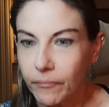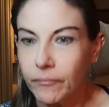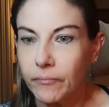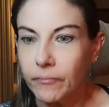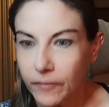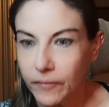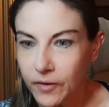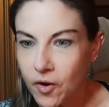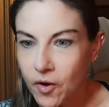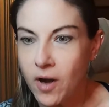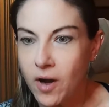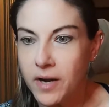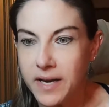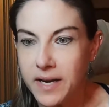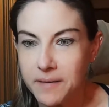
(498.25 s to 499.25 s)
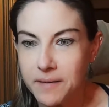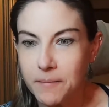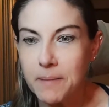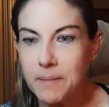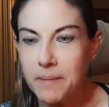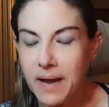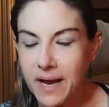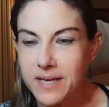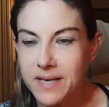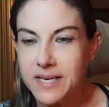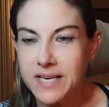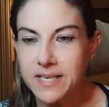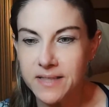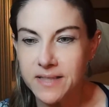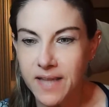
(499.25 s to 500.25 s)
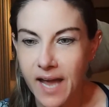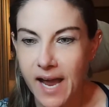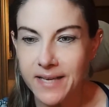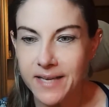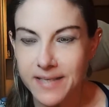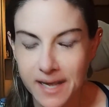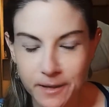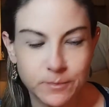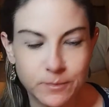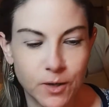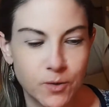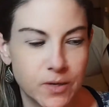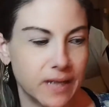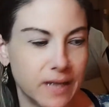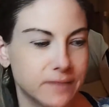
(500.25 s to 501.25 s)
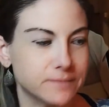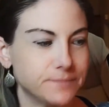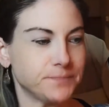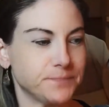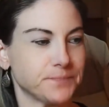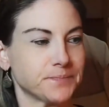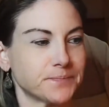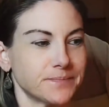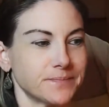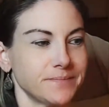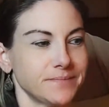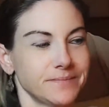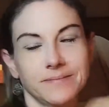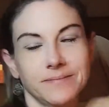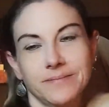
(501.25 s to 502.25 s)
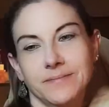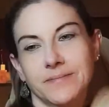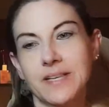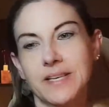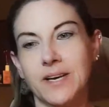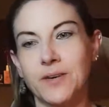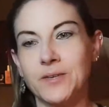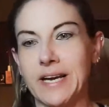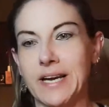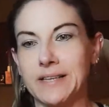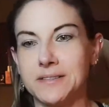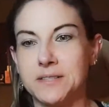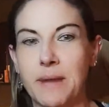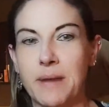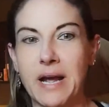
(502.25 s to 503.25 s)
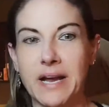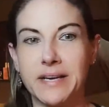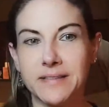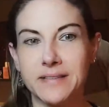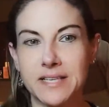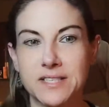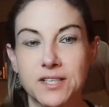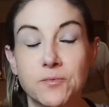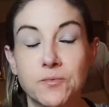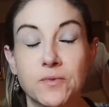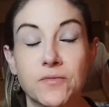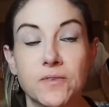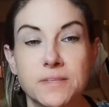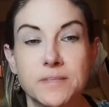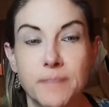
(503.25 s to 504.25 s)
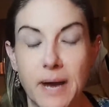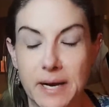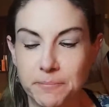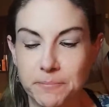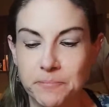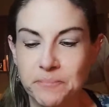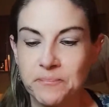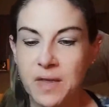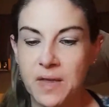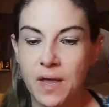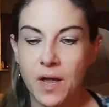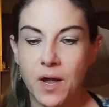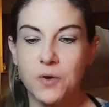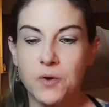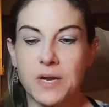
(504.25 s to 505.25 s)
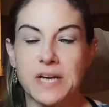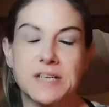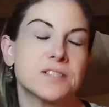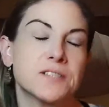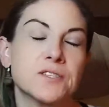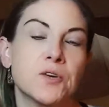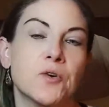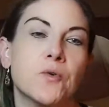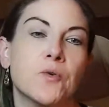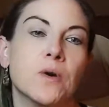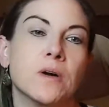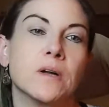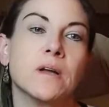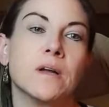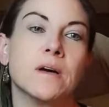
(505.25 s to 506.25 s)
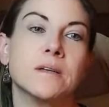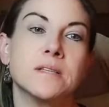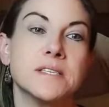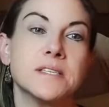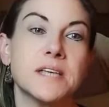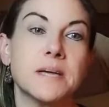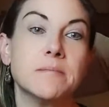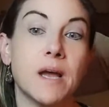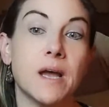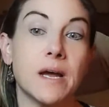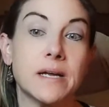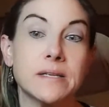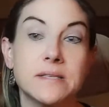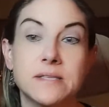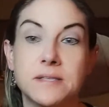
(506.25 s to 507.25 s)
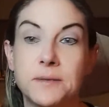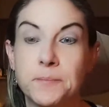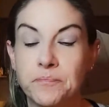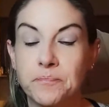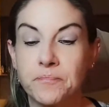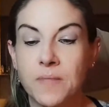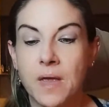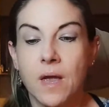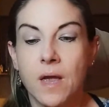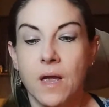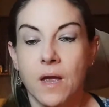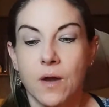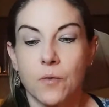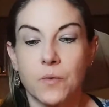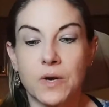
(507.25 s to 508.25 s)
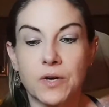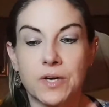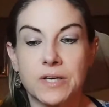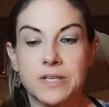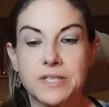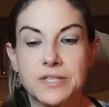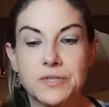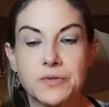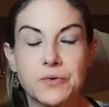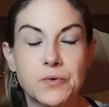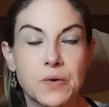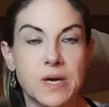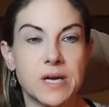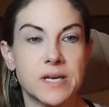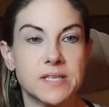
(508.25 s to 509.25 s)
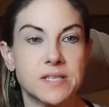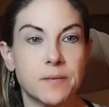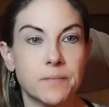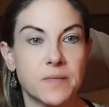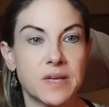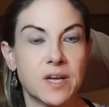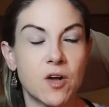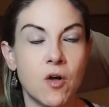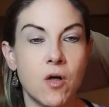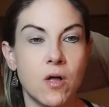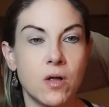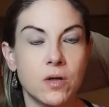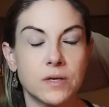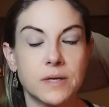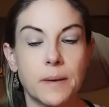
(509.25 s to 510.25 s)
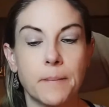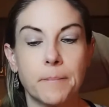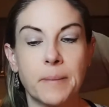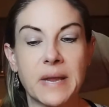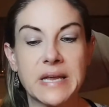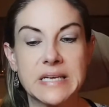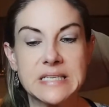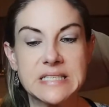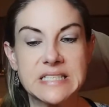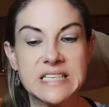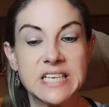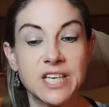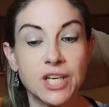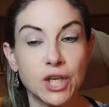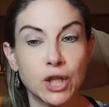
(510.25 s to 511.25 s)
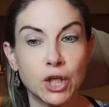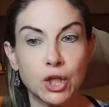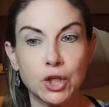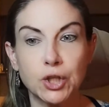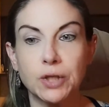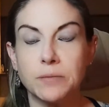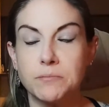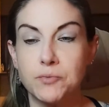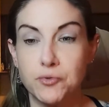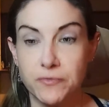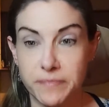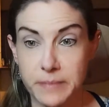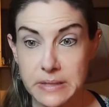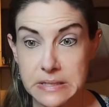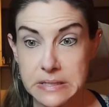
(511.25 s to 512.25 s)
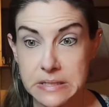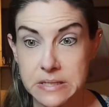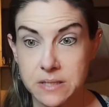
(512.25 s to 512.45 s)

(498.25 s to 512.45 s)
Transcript: Yawning. My back needed that. Yep. Oh, yeah. Oh, yeah. Spine. That's a good one for the spine. Okay. So along the same lines, we are going to do something called pandicular movement.